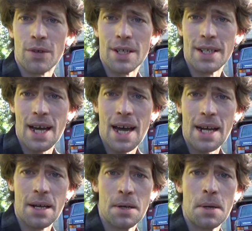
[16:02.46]
for
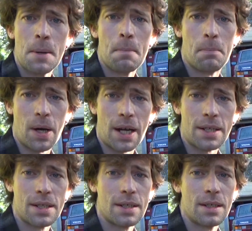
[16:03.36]
today,
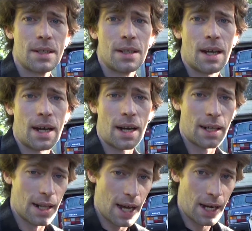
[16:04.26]
but I got
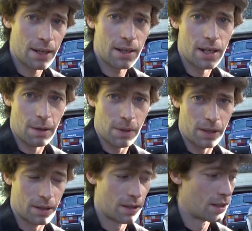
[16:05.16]
a lot coming.